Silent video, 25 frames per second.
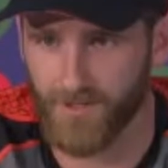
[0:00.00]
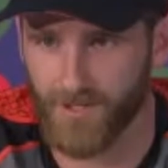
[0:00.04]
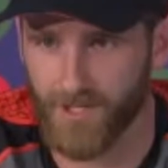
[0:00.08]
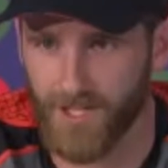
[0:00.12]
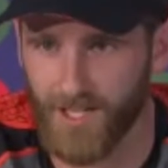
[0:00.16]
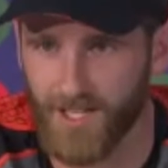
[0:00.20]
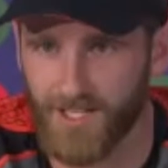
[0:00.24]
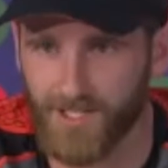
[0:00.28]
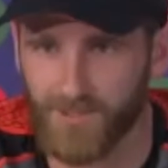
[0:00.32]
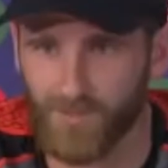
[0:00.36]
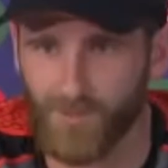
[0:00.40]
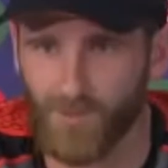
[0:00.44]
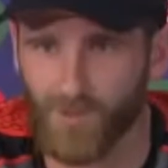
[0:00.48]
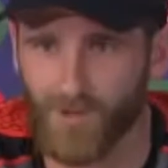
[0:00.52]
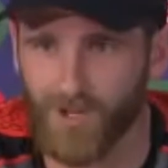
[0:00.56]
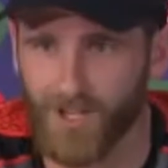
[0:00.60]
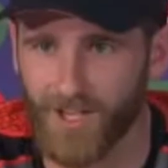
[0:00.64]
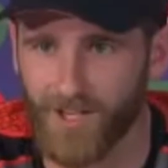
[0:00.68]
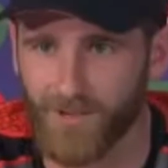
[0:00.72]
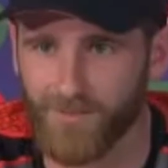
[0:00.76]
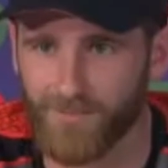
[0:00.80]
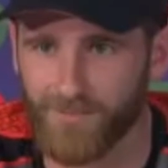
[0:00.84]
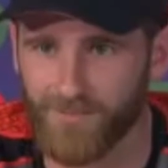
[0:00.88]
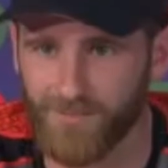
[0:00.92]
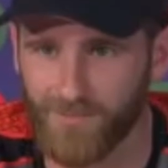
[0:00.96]
last World
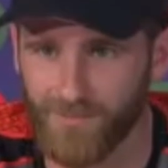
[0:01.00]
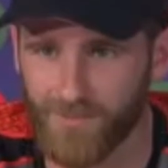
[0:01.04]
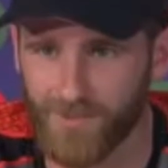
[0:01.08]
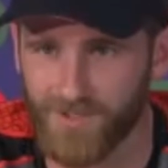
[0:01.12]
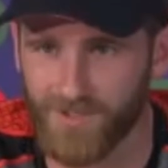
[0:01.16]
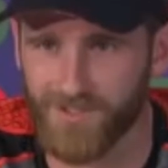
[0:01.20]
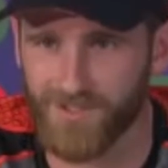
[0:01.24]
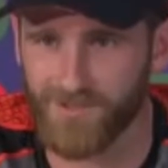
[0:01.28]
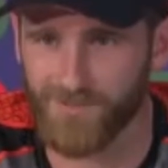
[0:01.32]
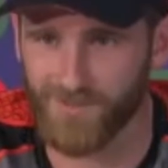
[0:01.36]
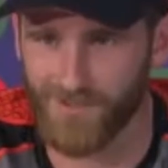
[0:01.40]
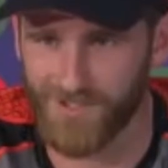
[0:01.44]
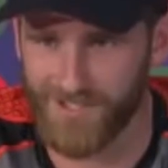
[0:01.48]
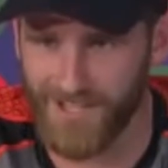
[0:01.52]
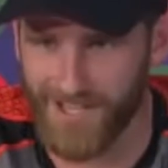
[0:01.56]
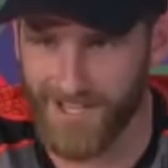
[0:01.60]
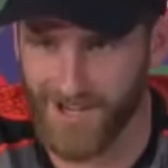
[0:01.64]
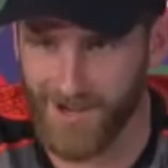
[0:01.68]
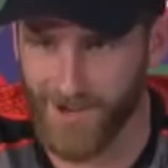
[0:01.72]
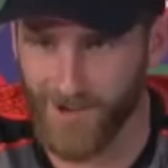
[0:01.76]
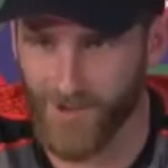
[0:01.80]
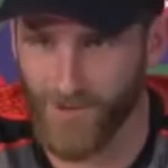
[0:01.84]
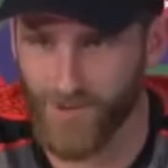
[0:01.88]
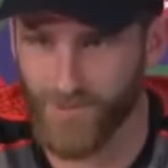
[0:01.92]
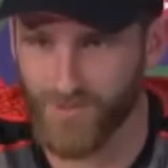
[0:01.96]
Cup was at
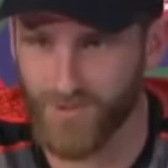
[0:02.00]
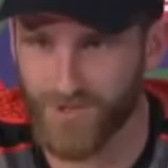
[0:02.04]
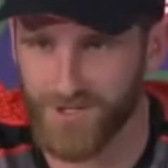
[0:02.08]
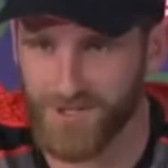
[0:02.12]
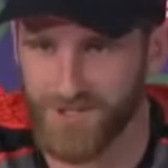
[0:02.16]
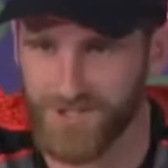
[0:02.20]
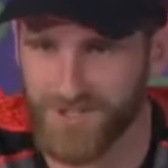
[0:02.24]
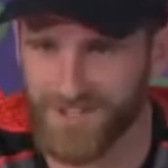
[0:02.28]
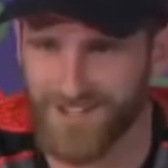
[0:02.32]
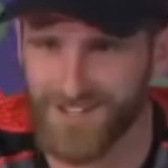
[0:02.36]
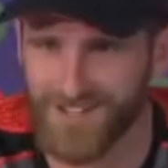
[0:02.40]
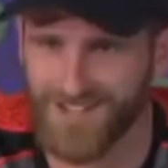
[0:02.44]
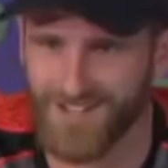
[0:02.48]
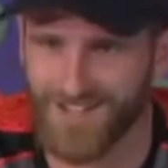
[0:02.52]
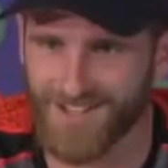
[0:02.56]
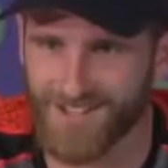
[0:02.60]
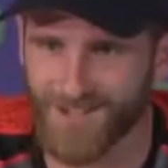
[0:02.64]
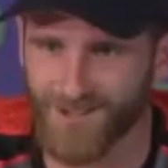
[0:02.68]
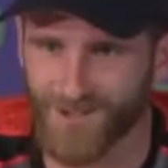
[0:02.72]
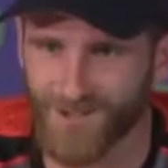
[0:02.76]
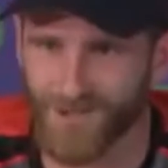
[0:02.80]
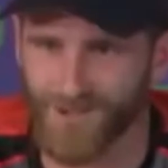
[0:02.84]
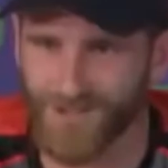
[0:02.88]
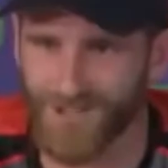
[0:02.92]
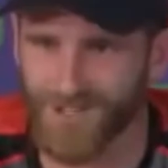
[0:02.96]
home, and
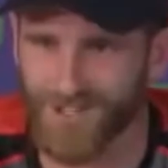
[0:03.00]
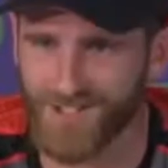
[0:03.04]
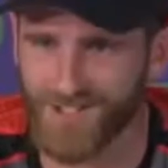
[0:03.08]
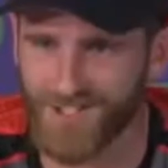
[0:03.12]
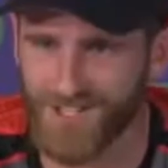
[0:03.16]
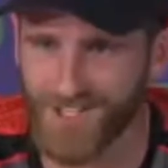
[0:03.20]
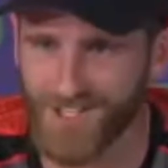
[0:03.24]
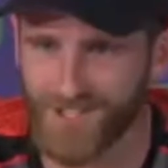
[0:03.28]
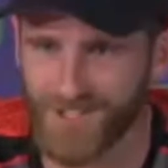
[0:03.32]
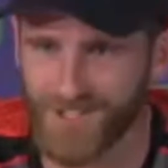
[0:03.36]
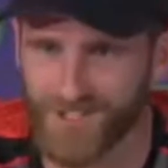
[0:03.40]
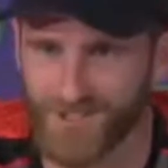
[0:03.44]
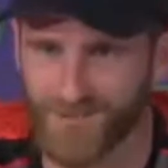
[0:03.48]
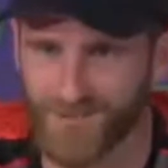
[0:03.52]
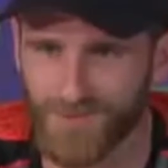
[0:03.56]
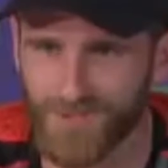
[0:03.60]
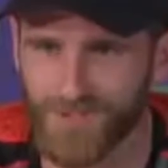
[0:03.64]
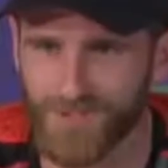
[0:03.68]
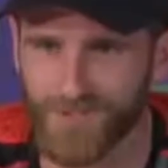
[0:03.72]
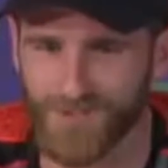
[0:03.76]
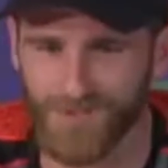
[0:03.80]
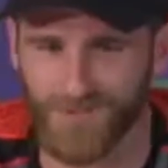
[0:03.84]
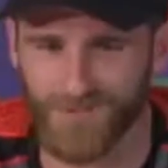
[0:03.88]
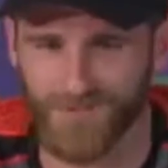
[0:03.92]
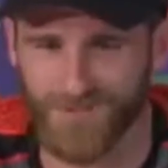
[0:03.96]
a lot of the attention was
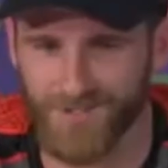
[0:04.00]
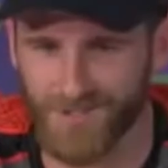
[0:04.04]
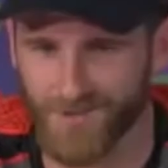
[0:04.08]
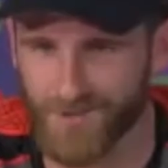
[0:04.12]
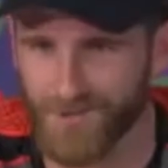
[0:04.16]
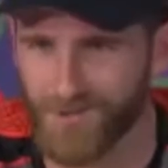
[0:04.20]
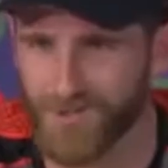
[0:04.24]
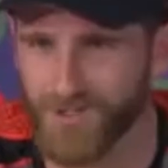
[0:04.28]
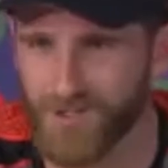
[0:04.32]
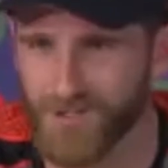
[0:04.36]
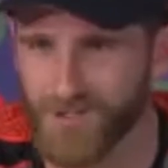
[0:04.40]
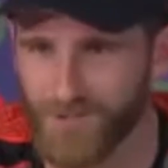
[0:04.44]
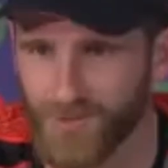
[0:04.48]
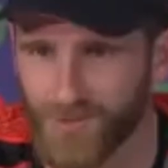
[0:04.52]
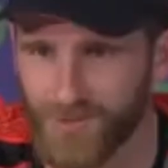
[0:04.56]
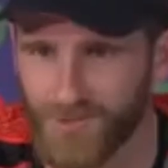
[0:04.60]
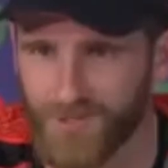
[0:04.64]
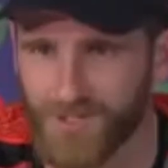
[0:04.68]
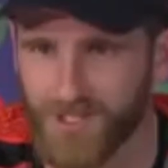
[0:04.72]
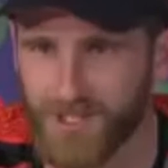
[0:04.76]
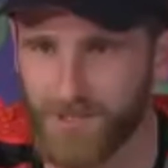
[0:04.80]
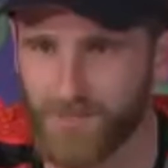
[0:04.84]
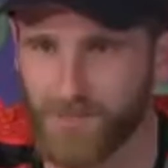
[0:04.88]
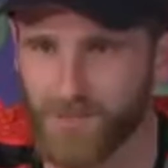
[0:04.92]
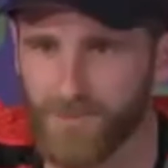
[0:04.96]
sort of there on your
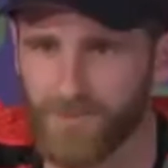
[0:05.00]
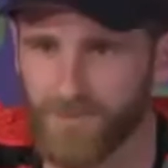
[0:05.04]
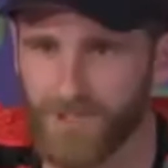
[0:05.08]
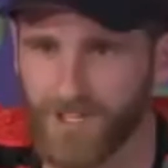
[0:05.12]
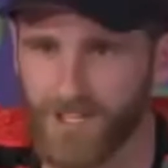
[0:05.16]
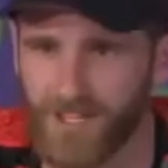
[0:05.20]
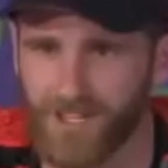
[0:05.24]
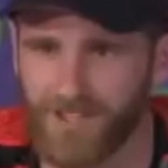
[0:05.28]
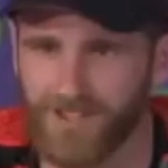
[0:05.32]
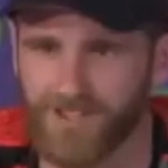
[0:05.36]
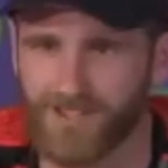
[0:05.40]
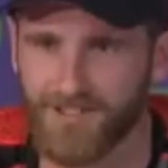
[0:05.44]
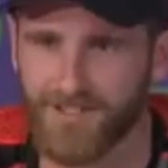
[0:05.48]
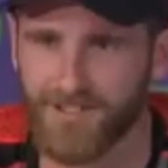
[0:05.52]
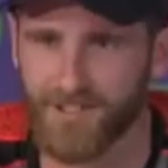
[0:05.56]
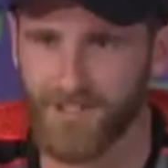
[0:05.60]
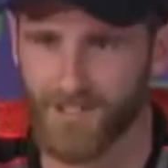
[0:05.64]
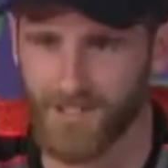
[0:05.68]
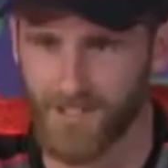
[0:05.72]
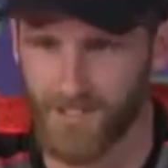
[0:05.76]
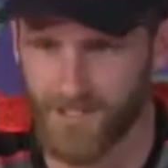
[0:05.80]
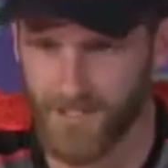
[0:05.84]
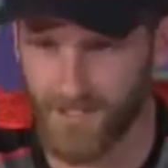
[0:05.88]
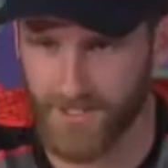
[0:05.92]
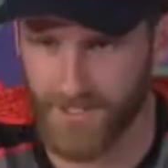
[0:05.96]
doorstep, and we had
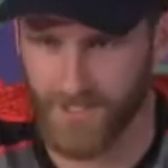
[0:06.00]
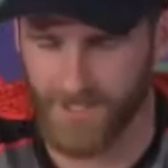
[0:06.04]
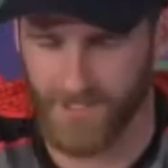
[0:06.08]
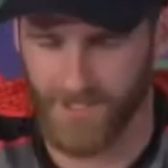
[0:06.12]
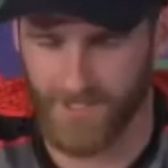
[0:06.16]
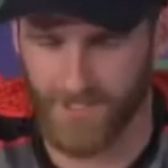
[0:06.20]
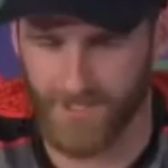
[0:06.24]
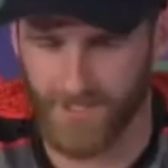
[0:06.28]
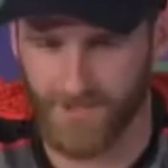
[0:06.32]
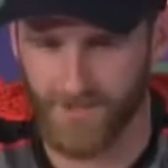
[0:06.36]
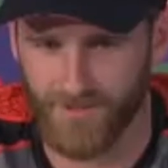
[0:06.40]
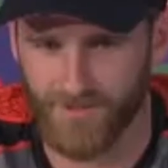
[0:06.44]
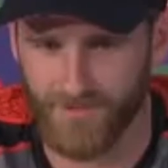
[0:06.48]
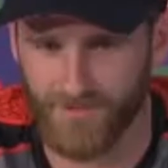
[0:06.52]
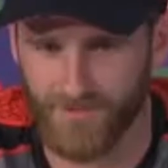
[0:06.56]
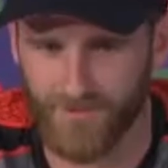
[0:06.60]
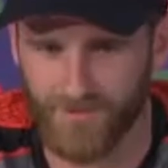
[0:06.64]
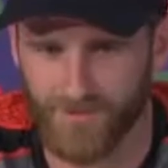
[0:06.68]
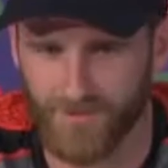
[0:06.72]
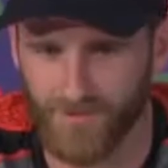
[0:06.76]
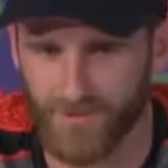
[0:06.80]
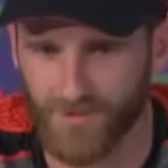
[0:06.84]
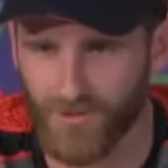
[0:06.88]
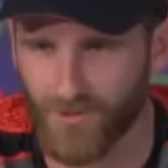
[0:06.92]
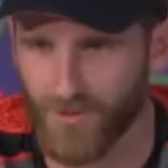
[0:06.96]

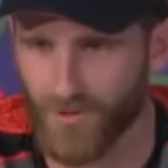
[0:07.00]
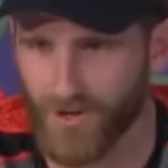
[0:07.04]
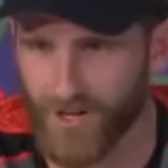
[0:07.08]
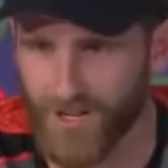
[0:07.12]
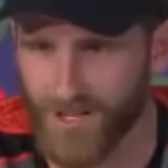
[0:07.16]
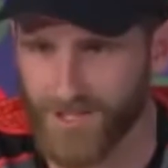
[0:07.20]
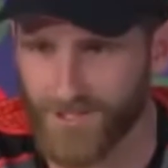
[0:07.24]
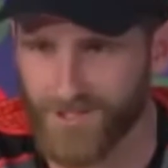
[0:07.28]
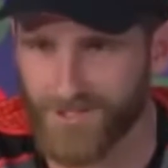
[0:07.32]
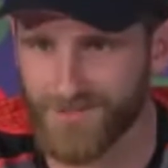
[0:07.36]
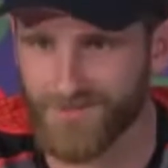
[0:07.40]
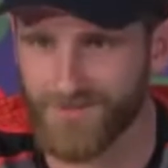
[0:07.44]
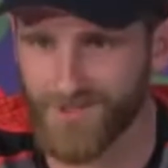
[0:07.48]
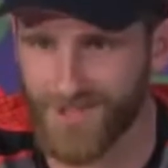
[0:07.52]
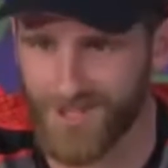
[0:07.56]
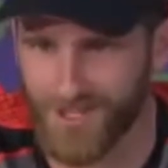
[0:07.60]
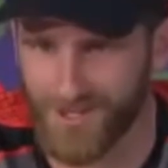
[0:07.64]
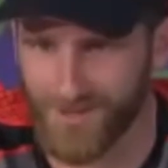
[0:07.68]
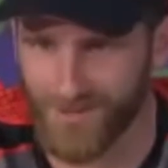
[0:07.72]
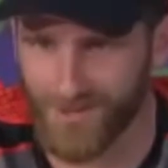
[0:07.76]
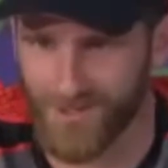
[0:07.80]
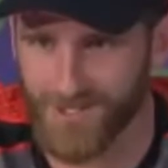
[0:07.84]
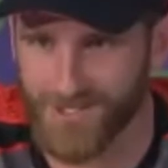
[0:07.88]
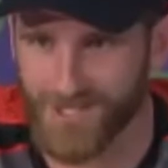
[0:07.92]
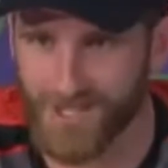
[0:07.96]
crowds of
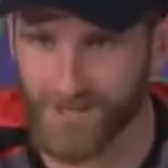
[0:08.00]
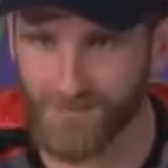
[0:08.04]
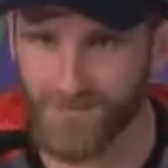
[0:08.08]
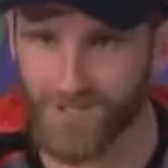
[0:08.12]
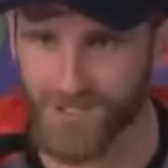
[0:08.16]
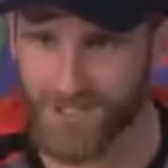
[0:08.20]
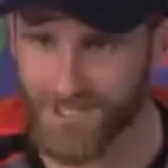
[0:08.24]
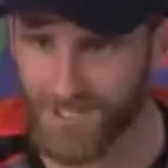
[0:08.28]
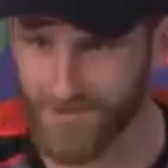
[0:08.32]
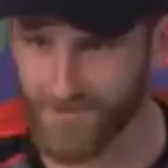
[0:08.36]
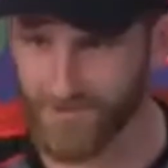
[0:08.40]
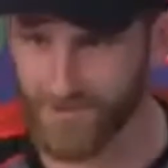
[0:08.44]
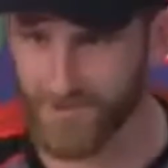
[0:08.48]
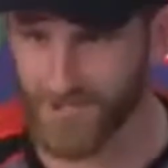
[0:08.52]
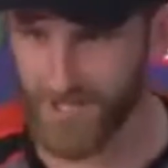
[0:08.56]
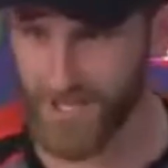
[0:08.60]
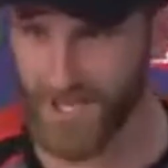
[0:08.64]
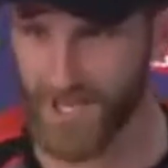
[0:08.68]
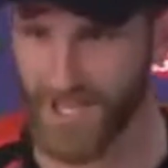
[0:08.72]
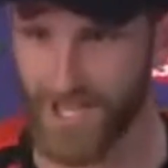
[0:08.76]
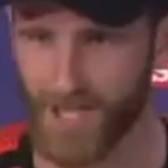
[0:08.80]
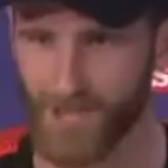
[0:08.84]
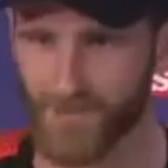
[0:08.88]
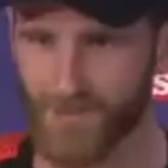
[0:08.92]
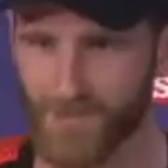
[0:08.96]
Kiwis coming to every
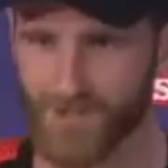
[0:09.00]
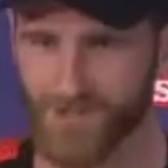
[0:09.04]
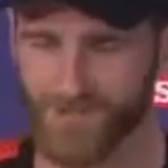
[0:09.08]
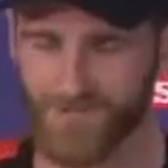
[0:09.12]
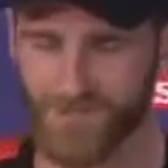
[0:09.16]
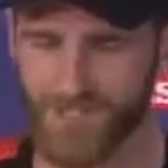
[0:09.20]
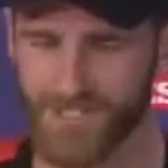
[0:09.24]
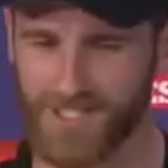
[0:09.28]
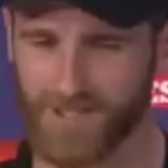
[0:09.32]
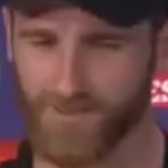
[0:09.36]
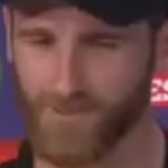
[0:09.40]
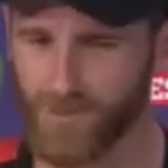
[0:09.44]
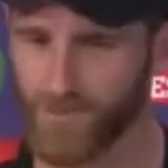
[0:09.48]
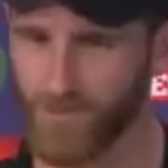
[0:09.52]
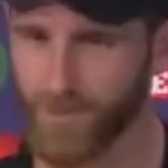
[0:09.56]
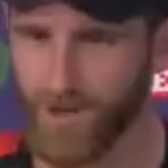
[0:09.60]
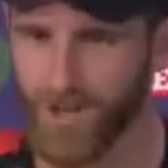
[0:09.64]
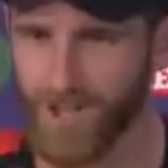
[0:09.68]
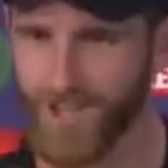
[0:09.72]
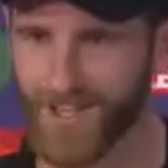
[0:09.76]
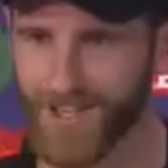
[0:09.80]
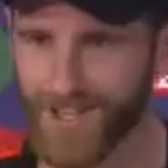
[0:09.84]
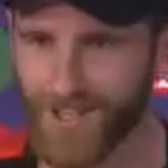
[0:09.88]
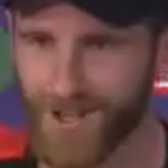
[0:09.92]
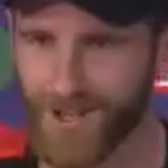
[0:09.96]
game, and obviously we're
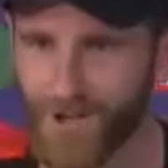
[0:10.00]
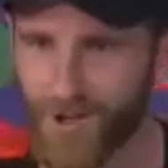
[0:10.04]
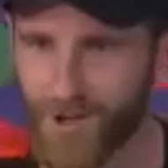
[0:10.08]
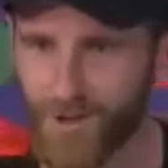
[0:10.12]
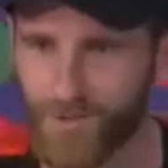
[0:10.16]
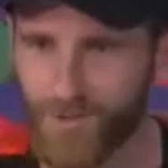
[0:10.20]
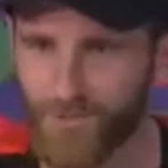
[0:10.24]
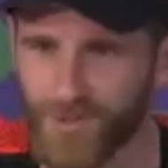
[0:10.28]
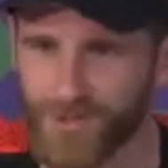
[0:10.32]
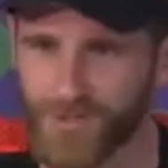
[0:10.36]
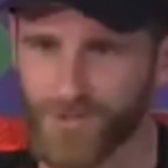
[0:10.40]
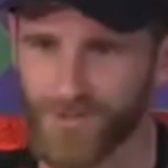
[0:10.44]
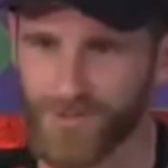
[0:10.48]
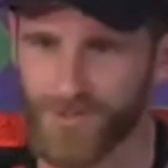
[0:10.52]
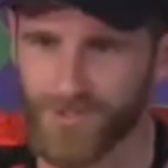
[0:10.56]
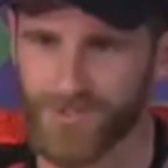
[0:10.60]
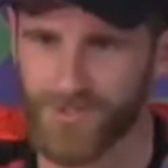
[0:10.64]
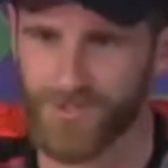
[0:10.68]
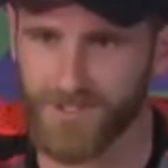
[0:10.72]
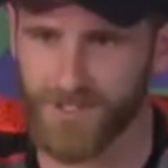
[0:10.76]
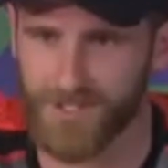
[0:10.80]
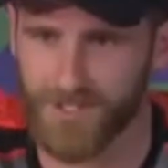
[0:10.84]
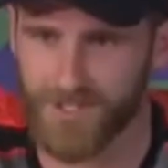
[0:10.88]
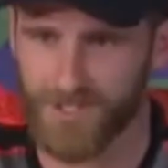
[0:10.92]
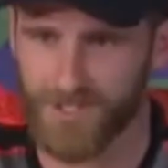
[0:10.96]
playing at home, which was